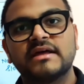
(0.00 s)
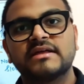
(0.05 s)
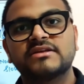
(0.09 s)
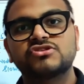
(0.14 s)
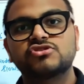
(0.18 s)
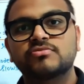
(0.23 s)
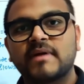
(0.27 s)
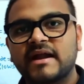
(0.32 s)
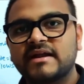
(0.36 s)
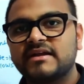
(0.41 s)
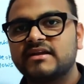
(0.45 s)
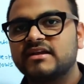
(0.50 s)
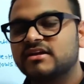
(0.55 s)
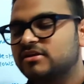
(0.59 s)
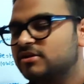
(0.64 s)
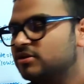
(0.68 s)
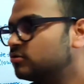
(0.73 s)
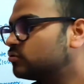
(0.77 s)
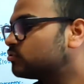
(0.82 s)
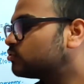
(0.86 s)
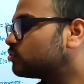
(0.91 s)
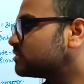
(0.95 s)
Somatic
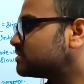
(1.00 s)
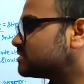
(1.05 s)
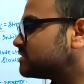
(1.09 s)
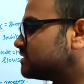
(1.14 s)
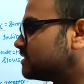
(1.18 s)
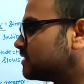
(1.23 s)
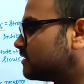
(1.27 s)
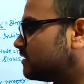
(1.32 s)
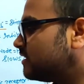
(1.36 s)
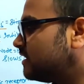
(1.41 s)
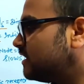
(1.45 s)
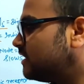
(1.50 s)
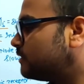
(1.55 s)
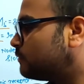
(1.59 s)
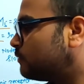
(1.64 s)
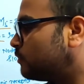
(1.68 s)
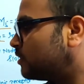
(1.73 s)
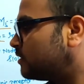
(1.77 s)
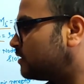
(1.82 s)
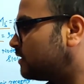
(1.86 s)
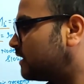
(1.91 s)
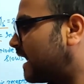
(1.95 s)
neurons secrete
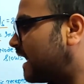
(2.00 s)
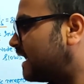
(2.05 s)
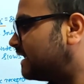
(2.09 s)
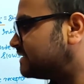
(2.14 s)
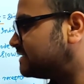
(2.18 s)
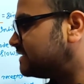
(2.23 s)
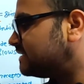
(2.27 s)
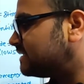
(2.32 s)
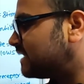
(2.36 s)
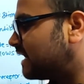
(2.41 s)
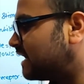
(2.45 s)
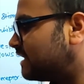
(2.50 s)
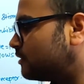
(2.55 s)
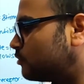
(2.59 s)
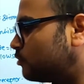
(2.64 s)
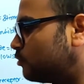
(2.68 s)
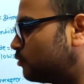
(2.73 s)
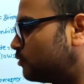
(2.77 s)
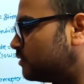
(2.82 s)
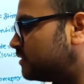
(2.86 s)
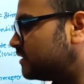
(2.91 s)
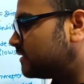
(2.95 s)
what?
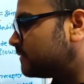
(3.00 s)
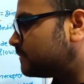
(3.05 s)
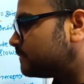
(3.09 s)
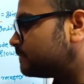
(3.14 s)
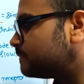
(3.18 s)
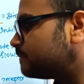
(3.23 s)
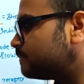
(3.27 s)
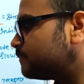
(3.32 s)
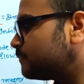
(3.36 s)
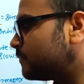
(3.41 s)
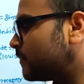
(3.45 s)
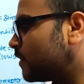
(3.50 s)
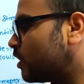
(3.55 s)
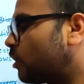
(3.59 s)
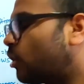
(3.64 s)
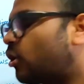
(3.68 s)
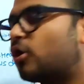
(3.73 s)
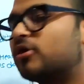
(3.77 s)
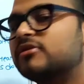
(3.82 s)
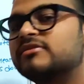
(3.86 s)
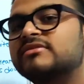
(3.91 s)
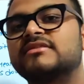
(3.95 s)
Acetylcholine
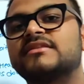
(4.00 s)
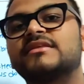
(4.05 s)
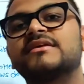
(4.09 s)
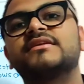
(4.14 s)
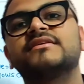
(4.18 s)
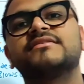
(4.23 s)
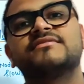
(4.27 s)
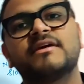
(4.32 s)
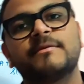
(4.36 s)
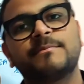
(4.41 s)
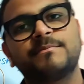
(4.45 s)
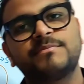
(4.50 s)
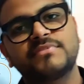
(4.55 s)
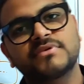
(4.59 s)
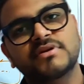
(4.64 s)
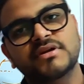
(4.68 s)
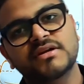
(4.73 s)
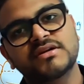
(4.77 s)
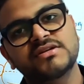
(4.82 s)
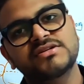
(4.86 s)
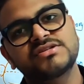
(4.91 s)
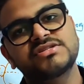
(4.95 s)
on the
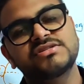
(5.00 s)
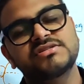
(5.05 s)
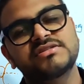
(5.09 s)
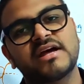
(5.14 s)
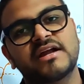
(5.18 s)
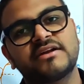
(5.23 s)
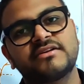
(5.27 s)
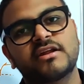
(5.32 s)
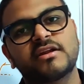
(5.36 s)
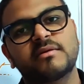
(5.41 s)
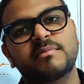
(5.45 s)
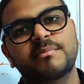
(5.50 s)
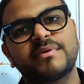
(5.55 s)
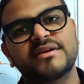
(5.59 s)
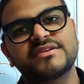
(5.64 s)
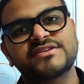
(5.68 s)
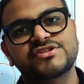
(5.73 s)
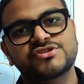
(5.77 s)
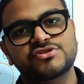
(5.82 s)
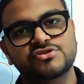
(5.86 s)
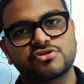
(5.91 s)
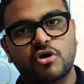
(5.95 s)
receptors that are
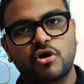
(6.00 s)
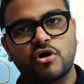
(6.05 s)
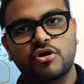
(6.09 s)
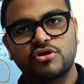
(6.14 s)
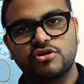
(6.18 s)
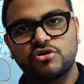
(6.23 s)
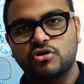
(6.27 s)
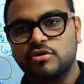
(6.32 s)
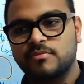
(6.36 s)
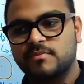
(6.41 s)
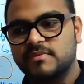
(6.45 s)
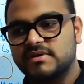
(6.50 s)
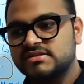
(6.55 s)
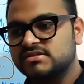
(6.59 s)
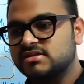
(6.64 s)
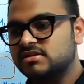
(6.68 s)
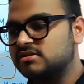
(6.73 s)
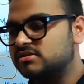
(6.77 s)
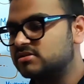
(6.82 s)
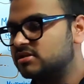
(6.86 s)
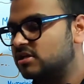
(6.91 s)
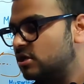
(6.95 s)
present on your
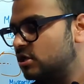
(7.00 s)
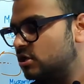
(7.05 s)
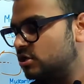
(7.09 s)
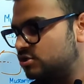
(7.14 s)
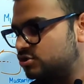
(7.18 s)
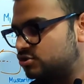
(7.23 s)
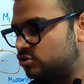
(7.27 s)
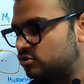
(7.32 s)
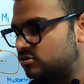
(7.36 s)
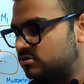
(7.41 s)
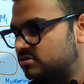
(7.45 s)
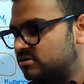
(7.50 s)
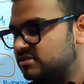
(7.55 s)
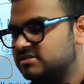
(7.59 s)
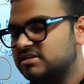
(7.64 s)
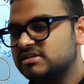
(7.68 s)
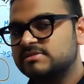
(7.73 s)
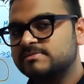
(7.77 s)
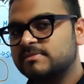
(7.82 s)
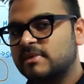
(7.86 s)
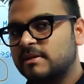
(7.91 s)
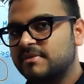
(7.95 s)
muscle. So this
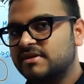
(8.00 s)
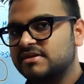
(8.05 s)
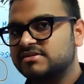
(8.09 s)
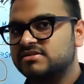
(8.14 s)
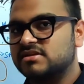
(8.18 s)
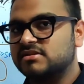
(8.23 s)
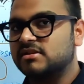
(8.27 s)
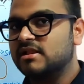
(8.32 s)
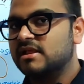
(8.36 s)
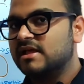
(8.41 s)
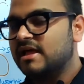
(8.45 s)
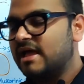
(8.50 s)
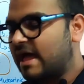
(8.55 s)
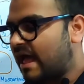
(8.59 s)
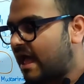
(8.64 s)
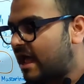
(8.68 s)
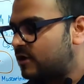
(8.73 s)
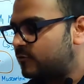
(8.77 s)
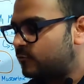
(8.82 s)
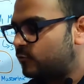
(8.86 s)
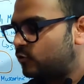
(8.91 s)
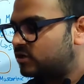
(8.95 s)
is my muscle,
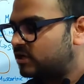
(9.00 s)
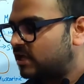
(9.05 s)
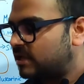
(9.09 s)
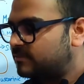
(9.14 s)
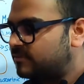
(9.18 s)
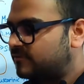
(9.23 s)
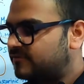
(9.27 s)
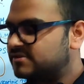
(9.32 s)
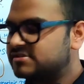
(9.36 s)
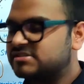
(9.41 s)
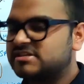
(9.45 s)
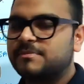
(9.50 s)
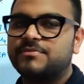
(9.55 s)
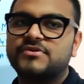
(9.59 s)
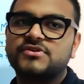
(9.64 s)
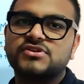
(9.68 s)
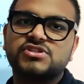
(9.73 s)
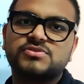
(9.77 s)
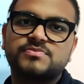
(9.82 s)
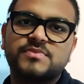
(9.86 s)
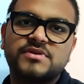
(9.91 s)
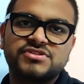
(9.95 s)
and what type of
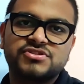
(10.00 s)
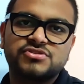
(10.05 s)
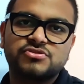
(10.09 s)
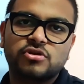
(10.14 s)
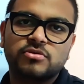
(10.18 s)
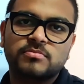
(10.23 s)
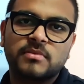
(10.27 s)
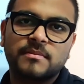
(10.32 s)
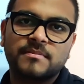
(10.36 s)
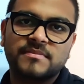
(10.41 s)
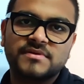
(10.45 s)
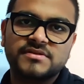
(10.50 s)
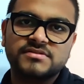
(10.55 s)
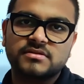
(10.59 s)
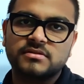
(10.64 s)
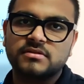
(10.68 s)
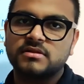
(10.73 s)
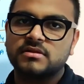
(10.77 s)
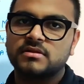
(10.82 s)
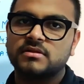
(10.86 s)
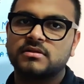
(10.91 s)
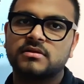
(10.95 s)
receptor is present on my
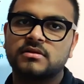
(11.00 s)
muscle?